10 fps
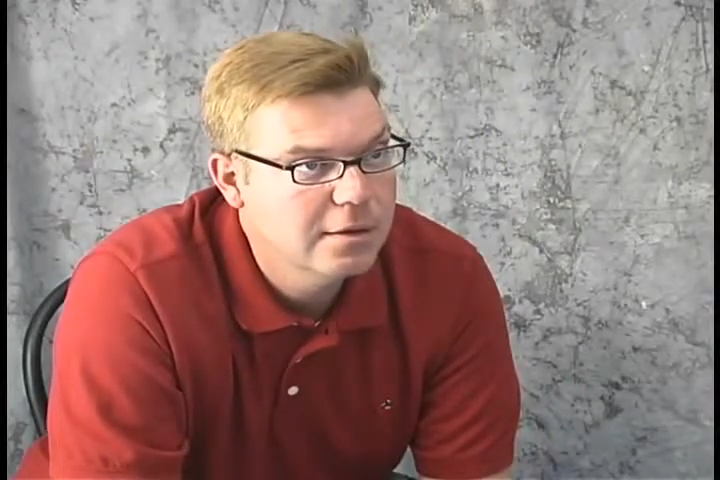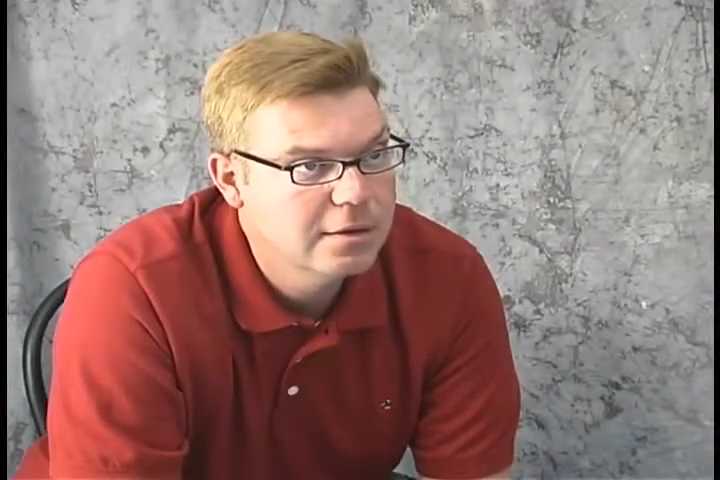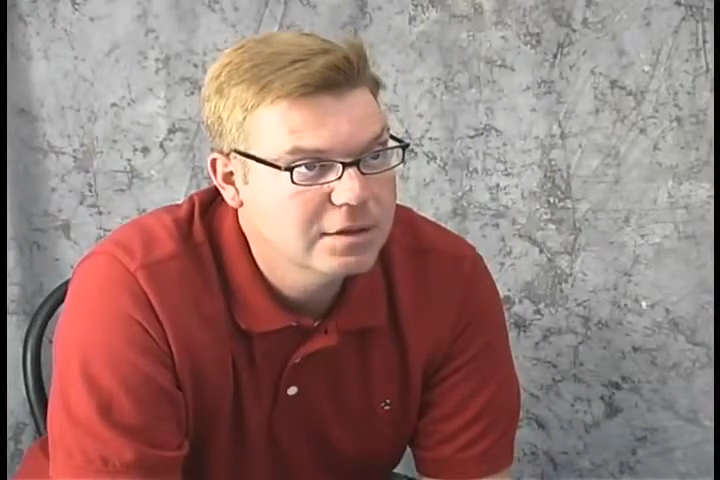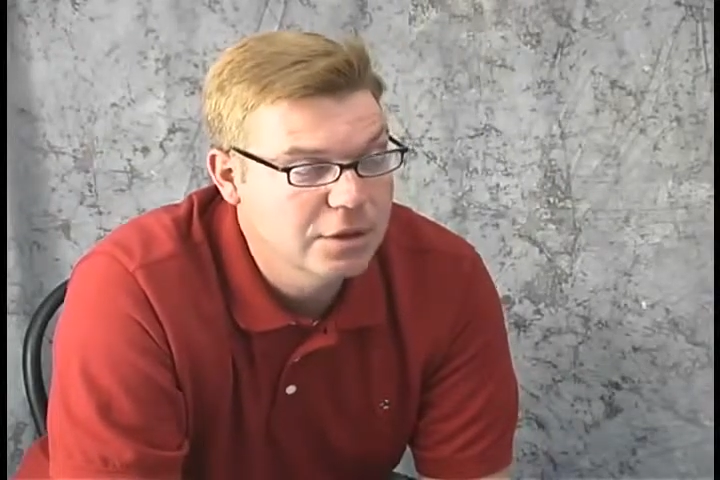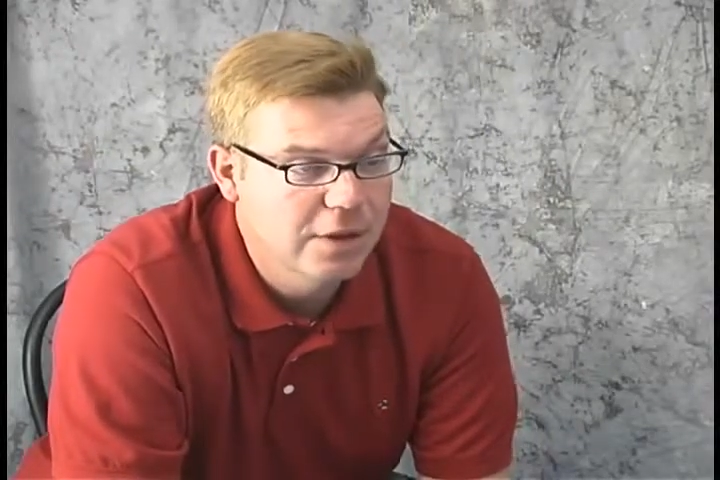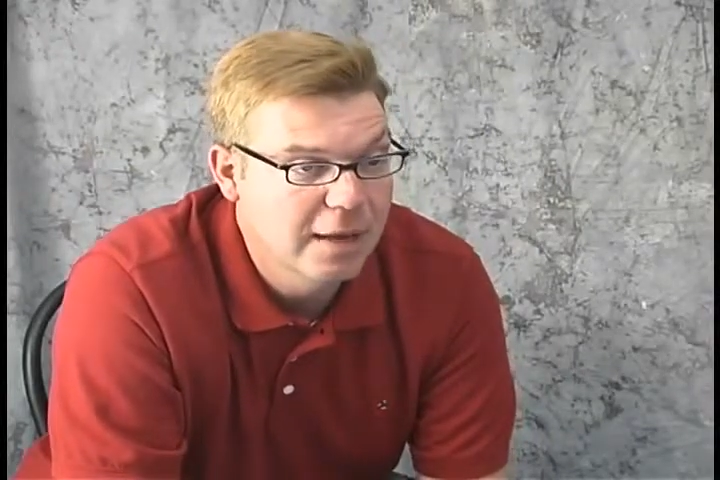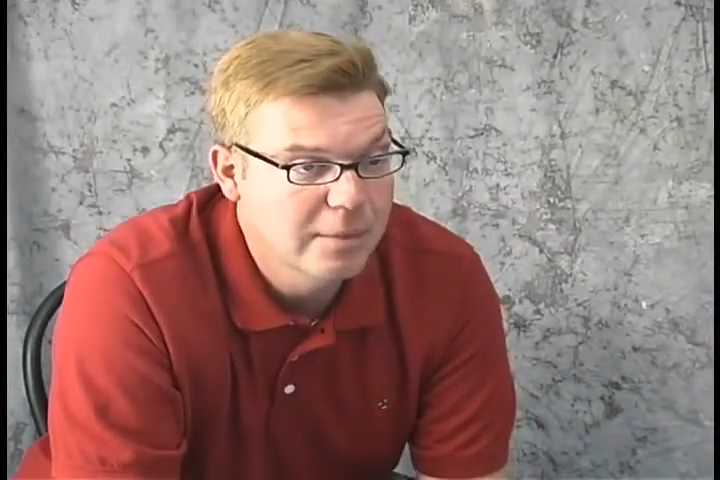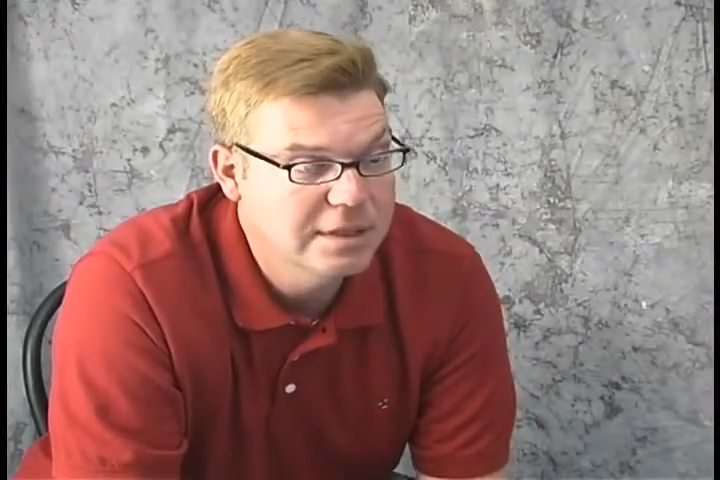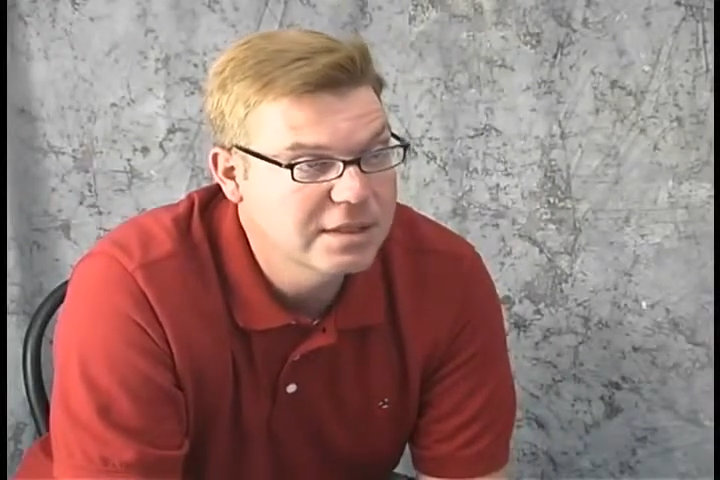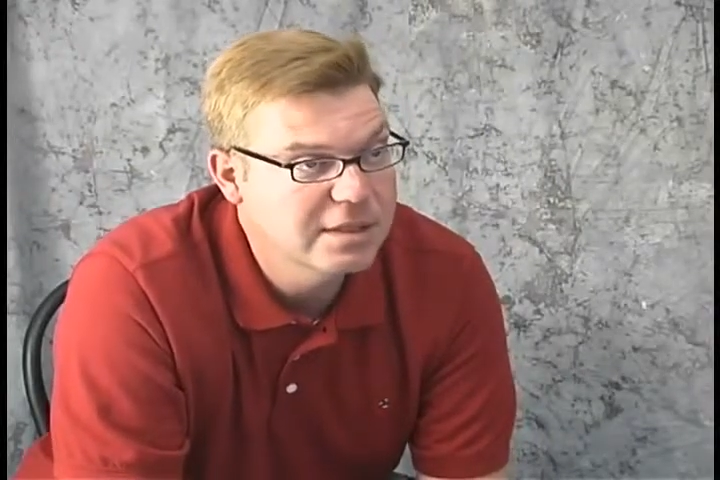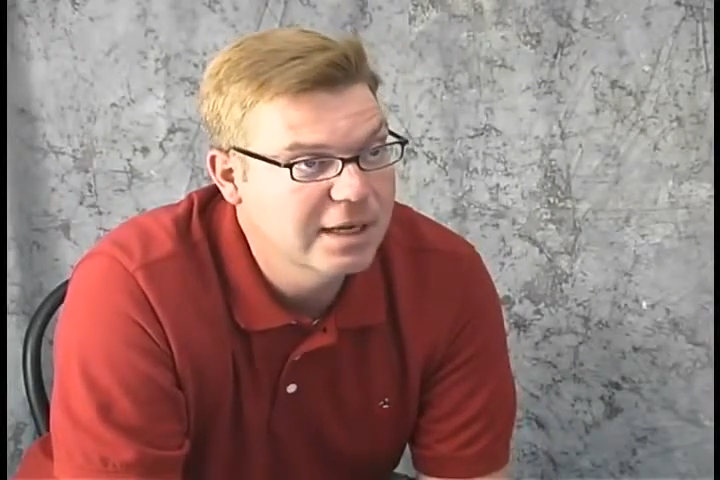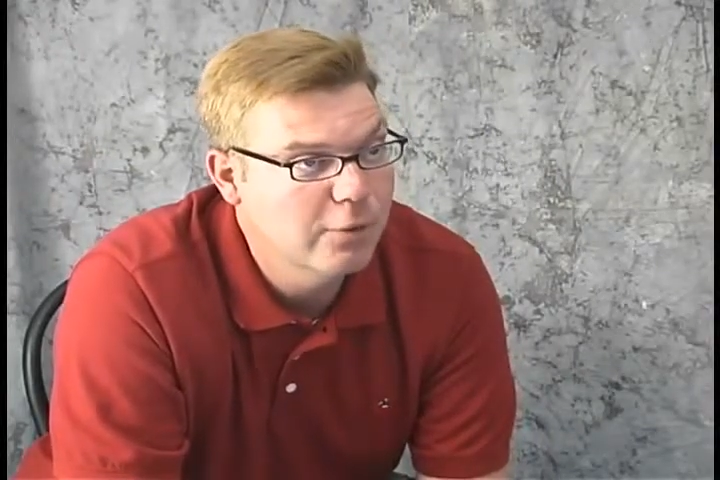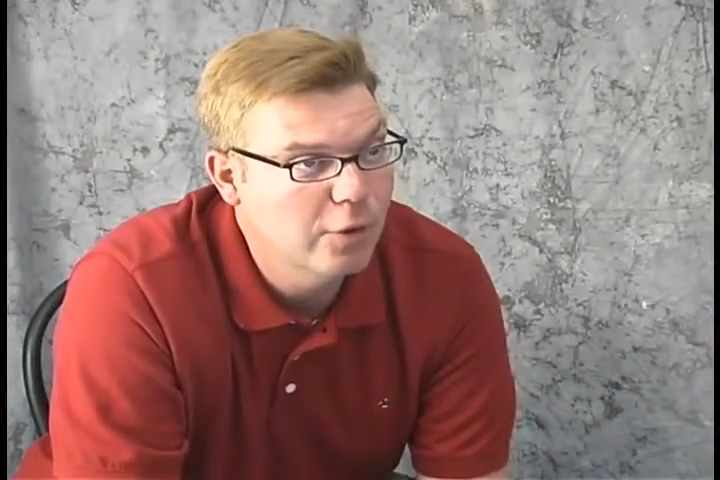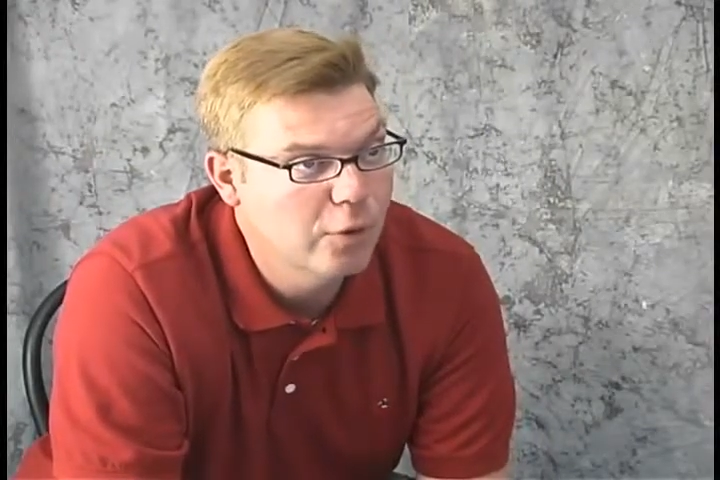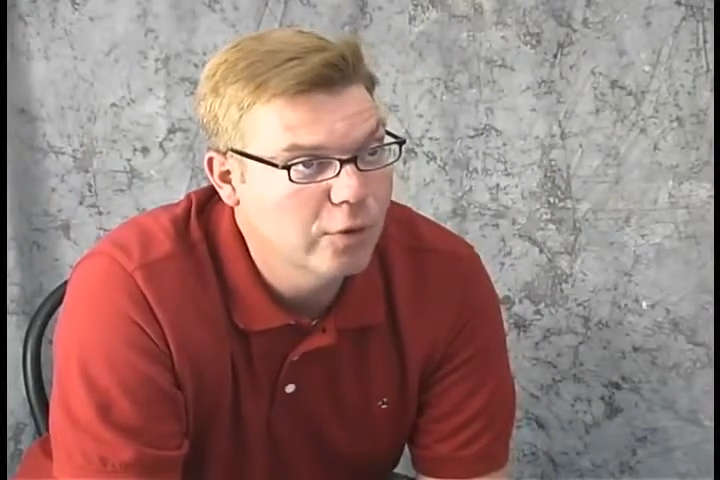So that means that they
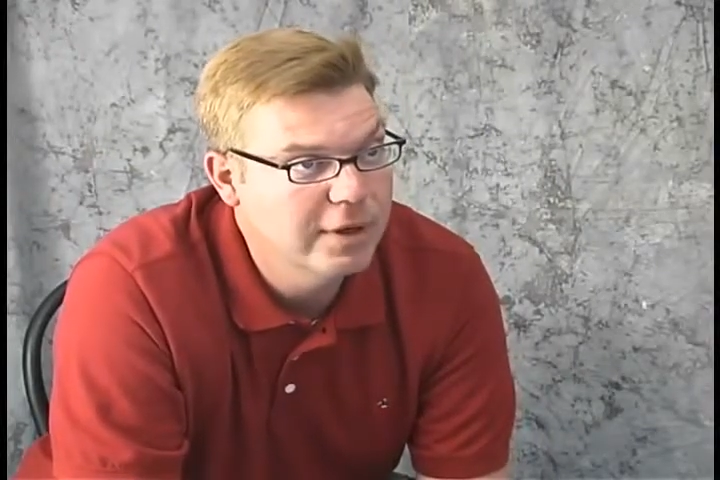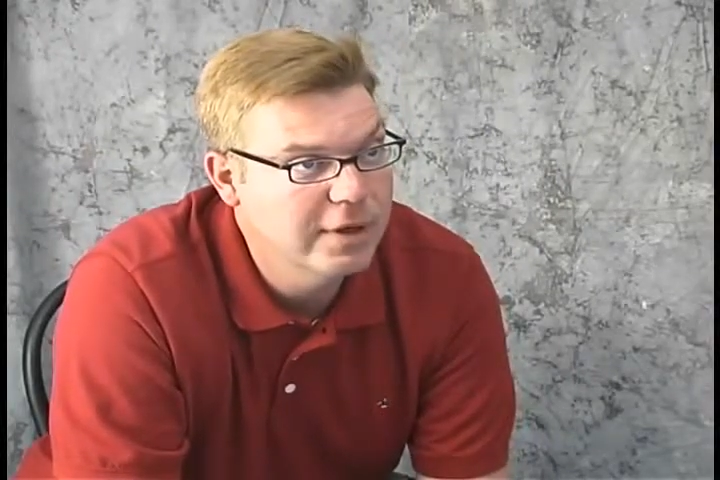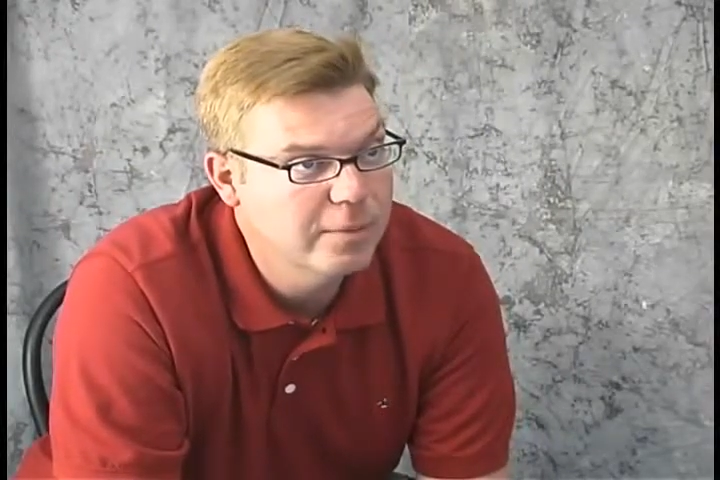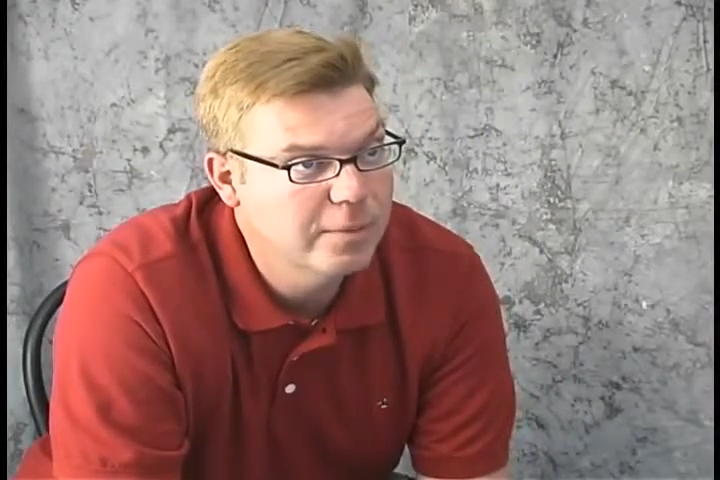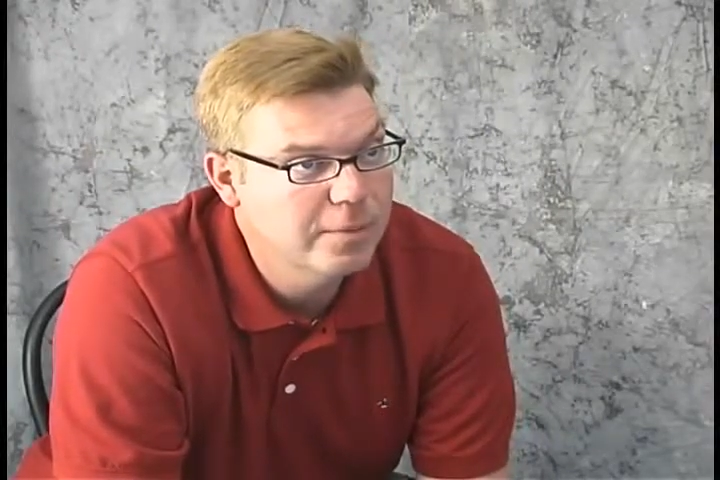were holding a